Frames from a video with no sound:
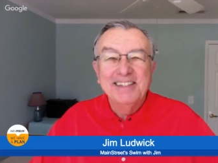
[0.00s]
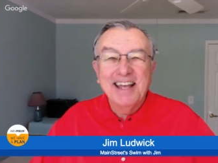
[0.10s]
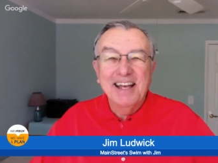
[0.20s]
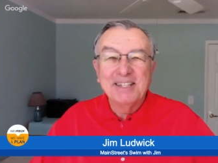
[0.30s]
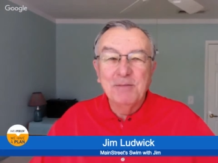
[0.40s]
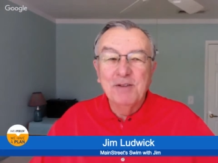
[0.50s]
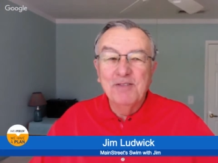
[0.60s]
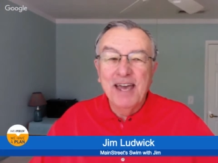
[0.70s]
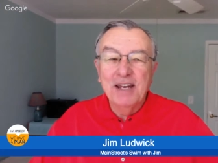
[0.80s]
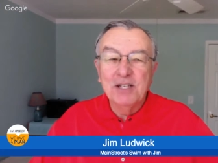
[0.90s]
Got some
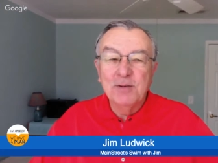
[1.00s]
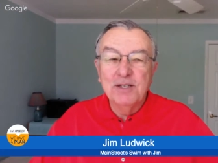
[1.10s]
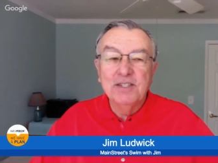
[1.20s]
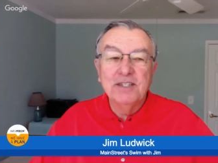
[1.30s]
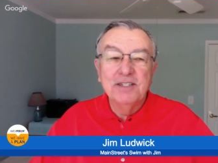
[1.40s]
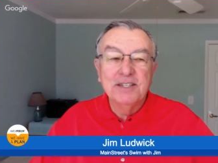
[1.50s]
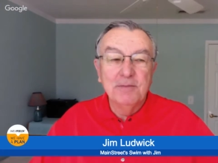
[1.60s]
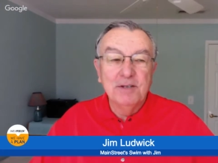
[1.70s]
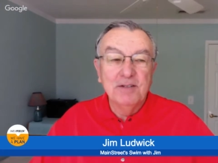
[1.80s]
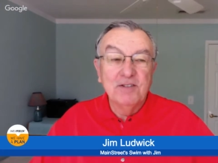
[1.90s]
advantages and
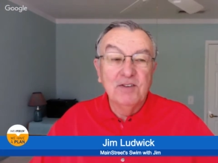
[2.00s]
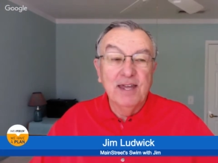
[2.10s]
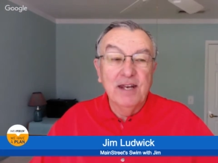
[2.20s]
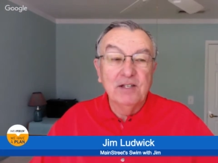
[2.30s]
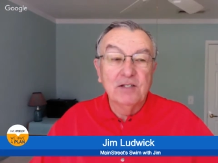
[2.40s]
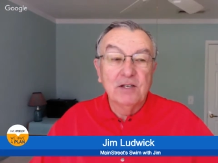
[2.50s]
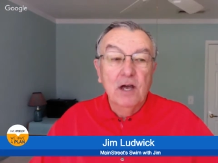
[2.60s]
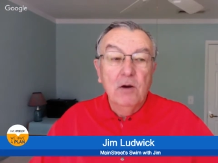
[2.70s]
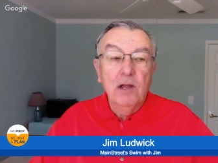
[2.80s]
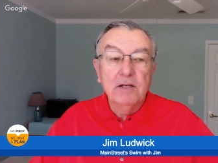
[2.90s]
some disadvantages.
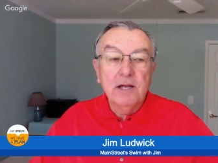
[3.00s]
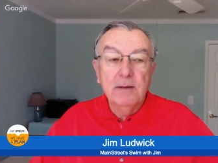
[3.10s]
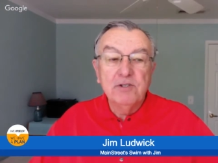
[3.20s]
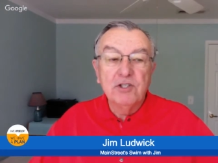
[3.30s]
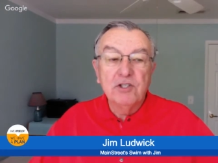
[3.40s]
Well, our time's just